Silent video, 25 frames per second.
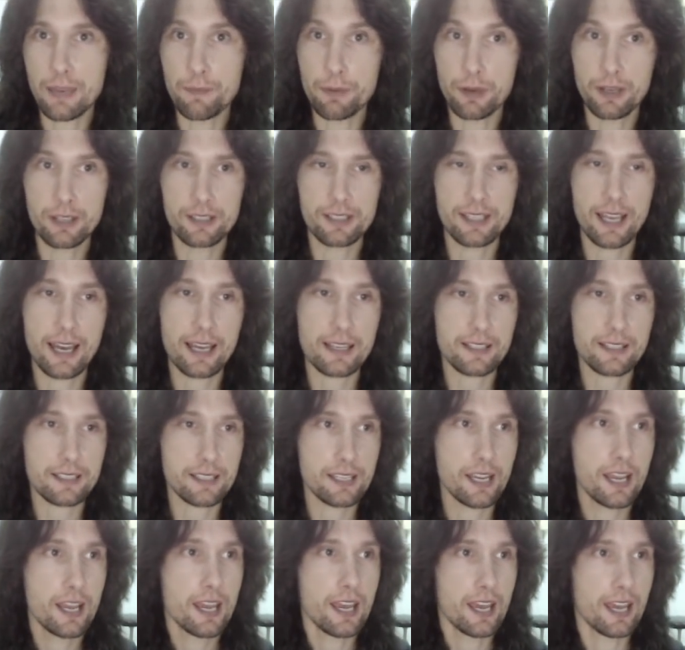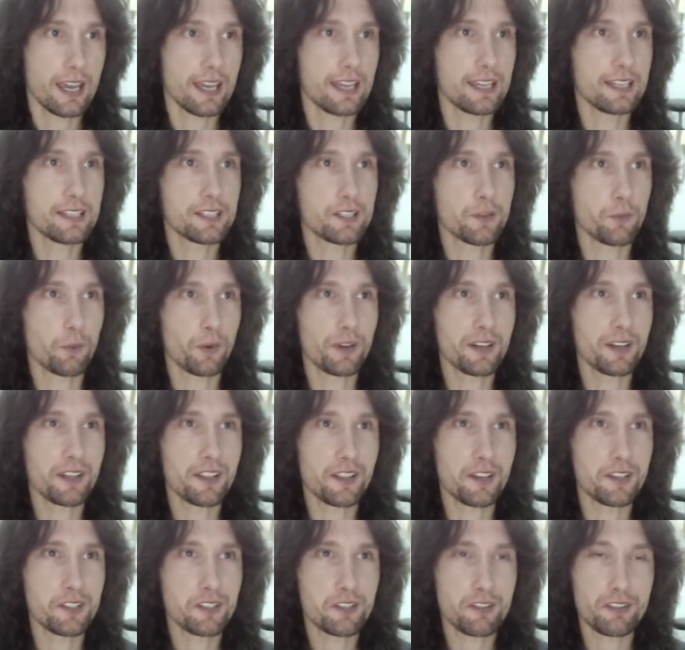because that is one of
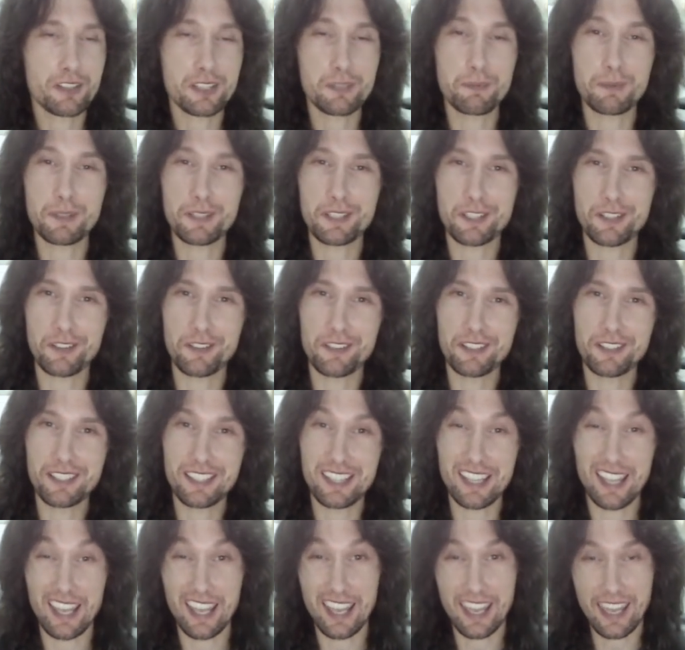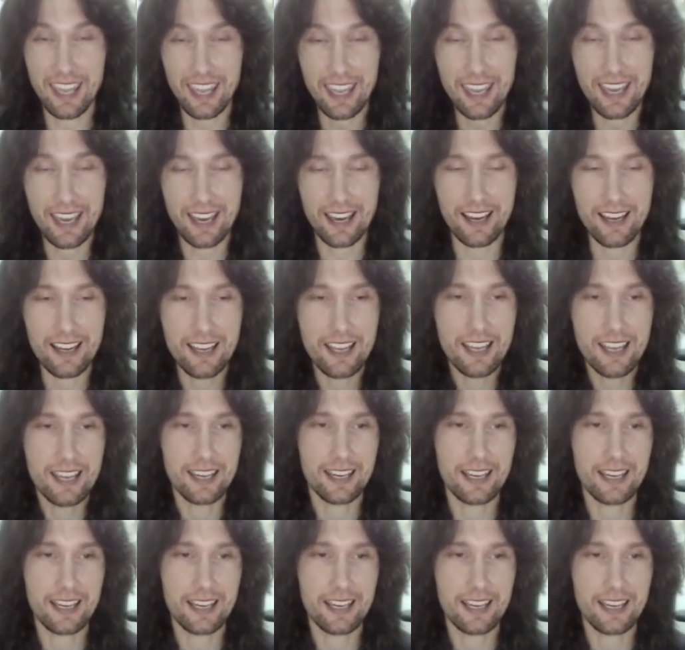those Christmas songs that here